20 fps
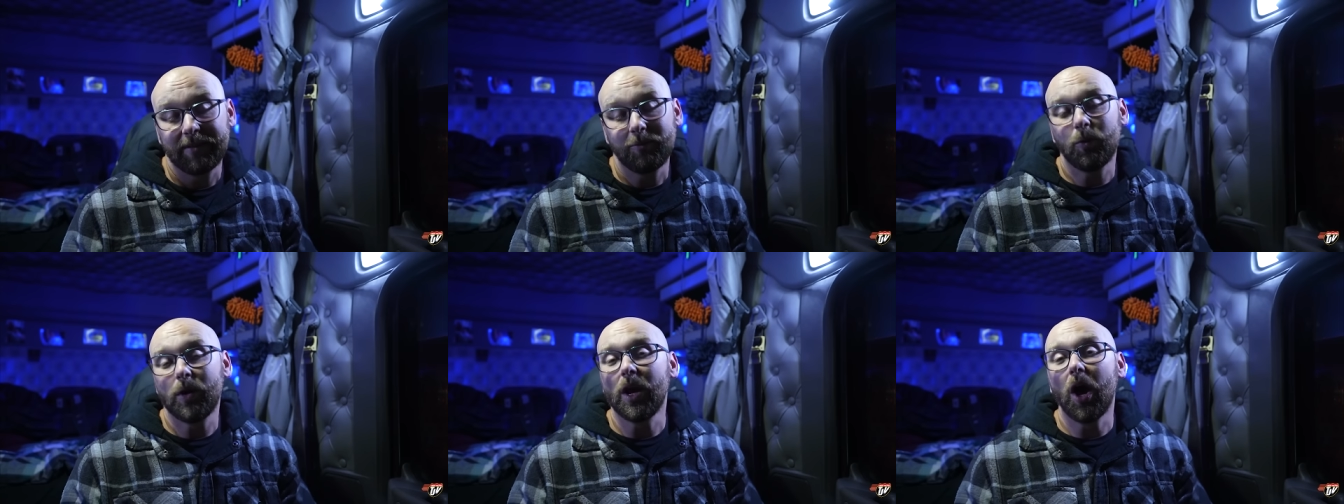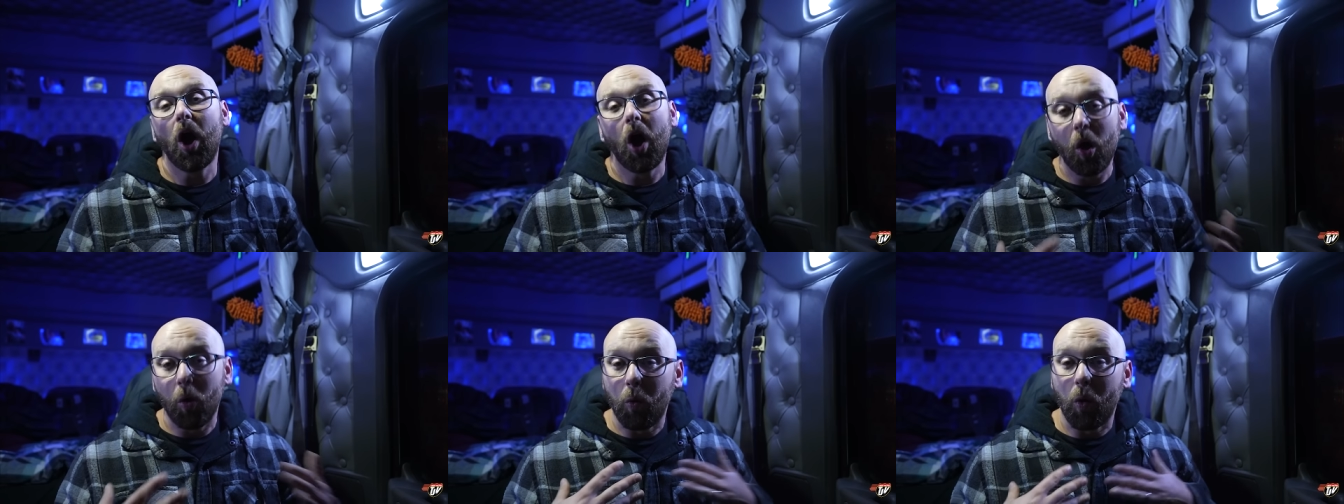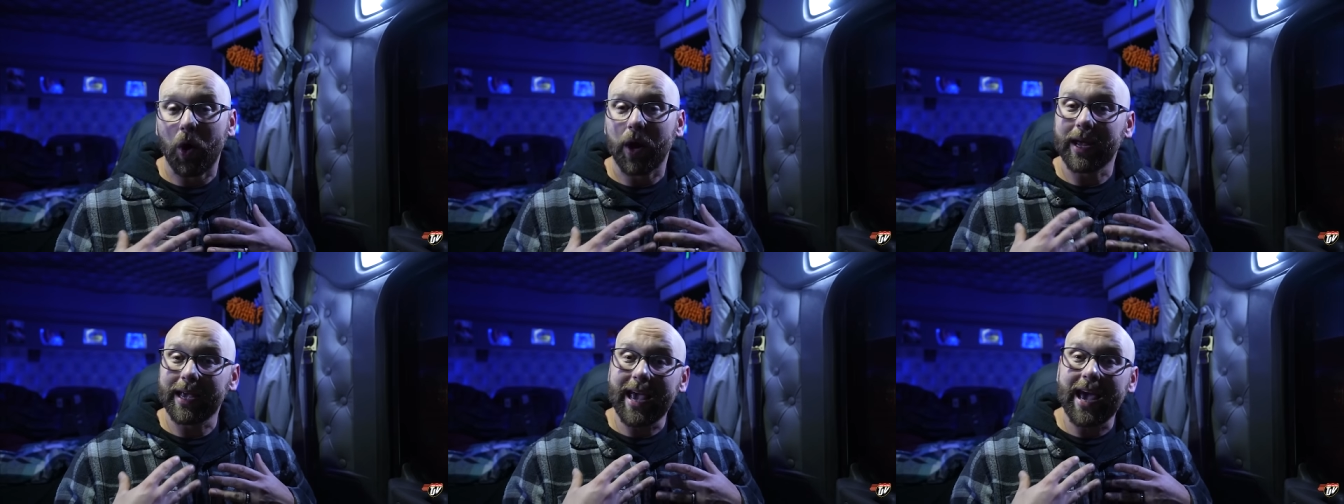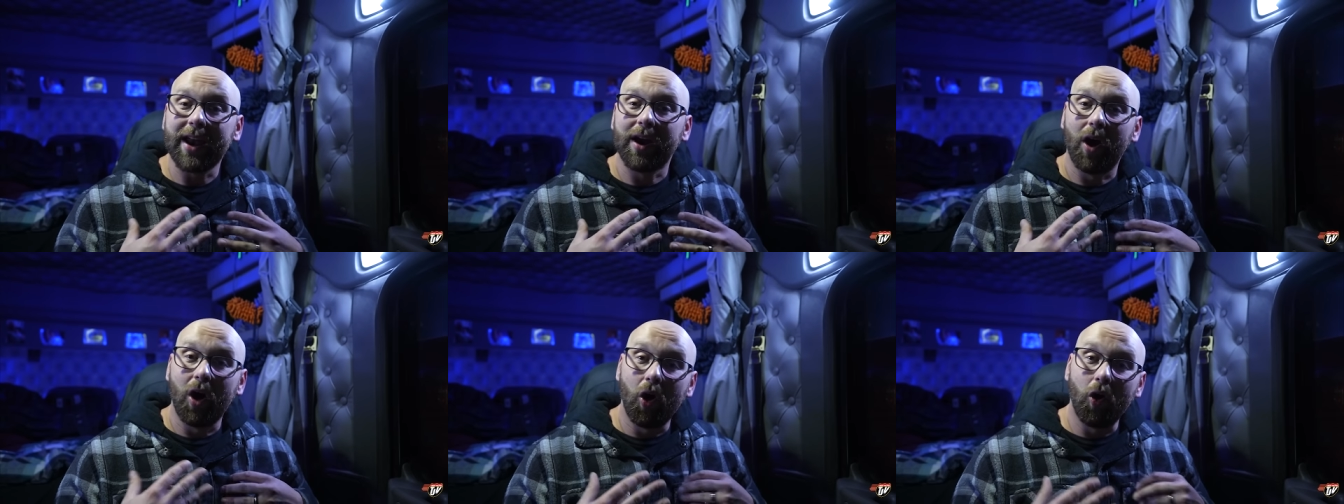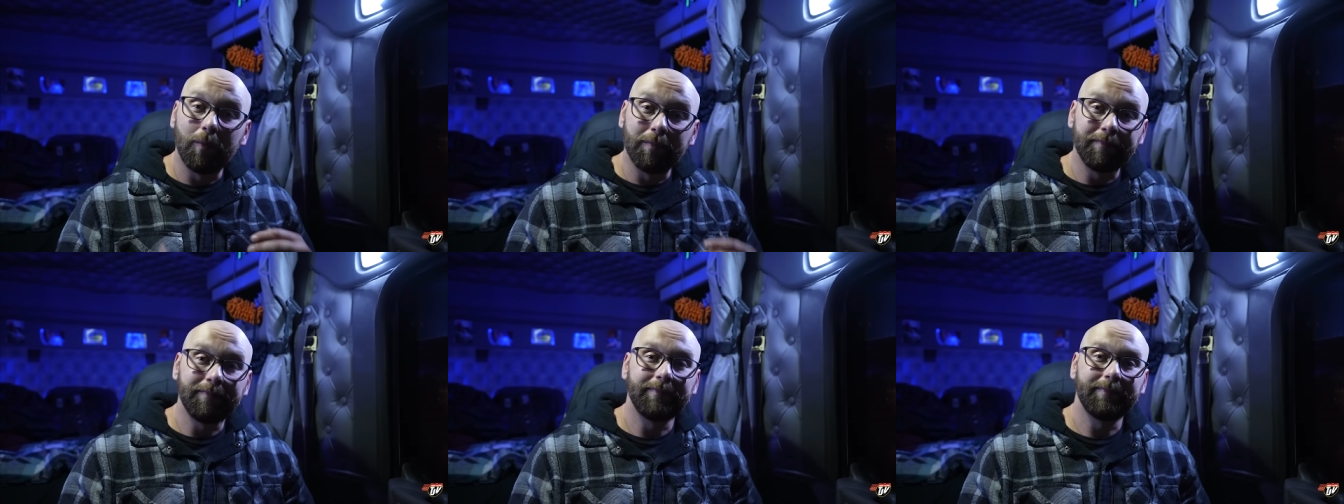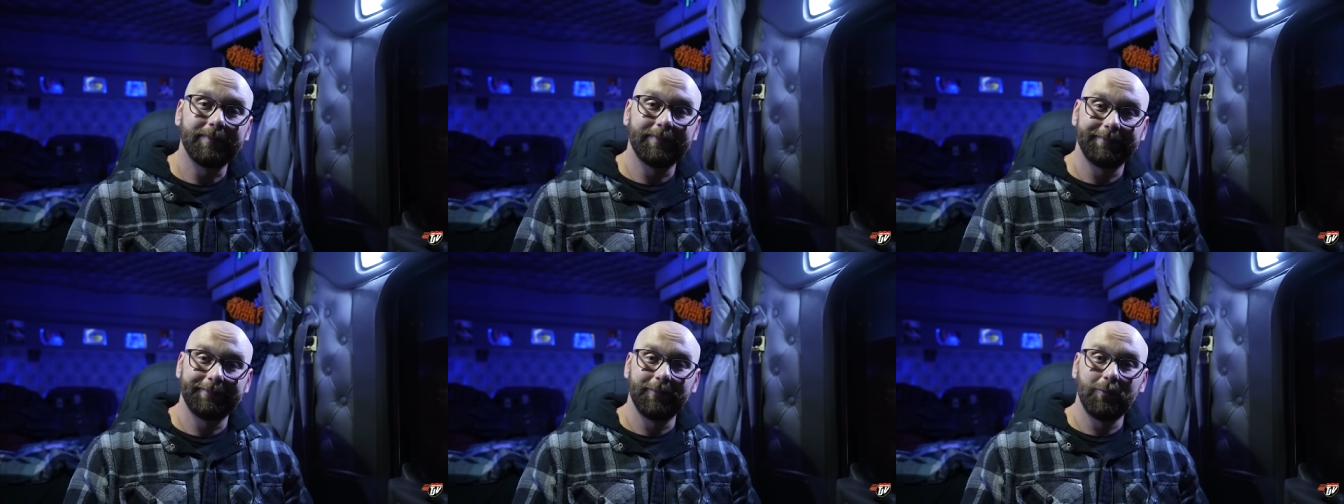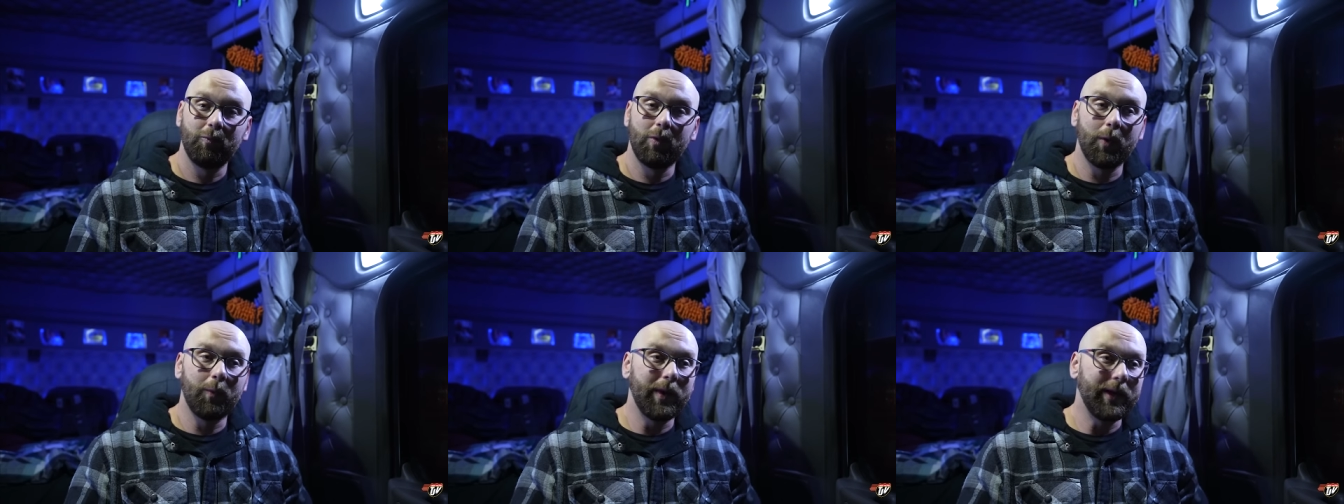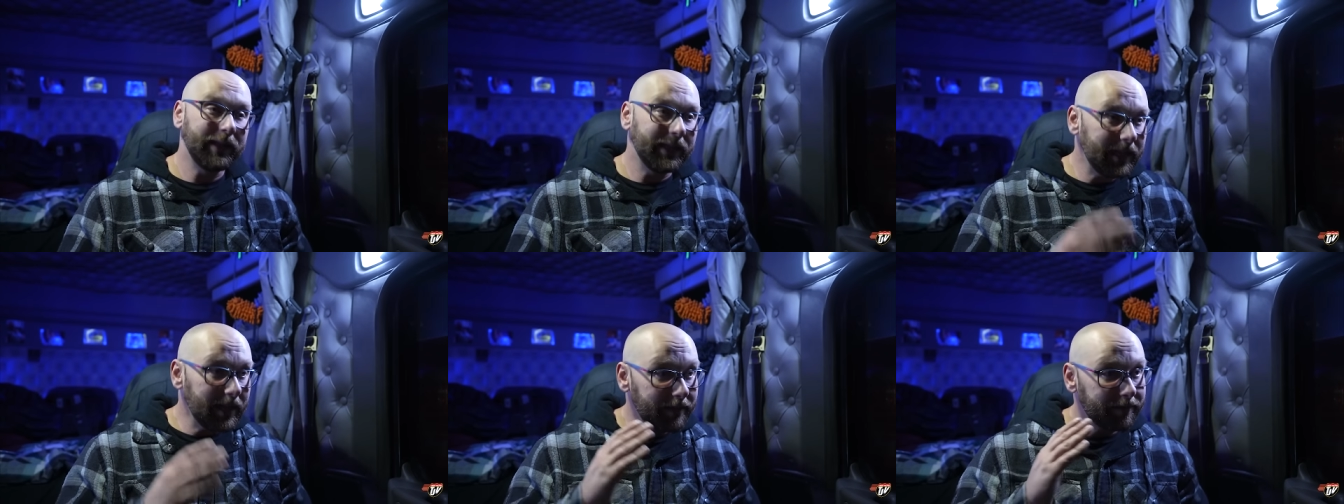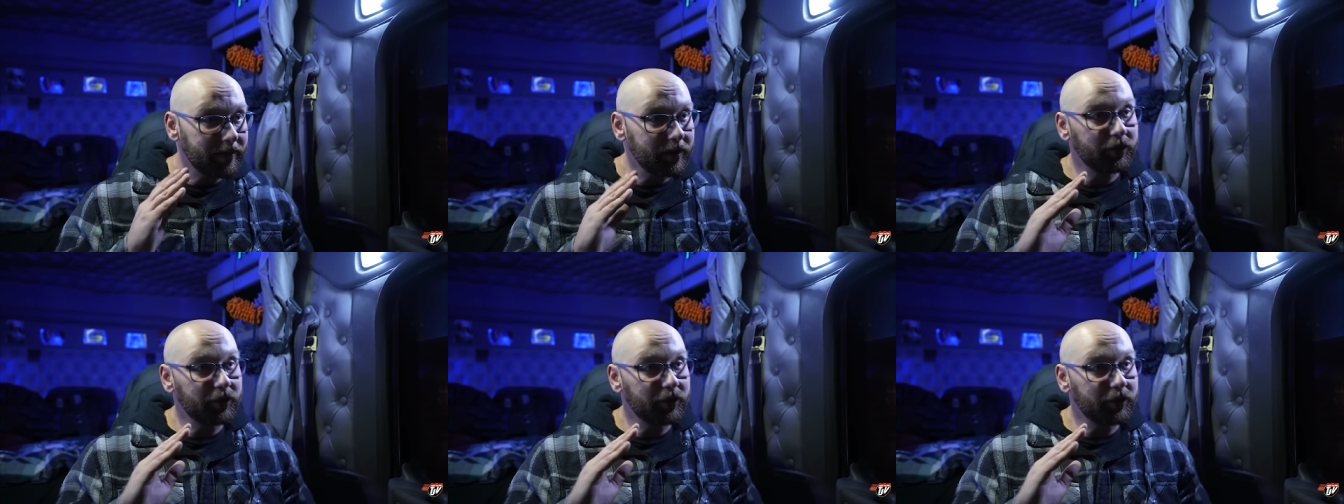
We all want to get home. When we leave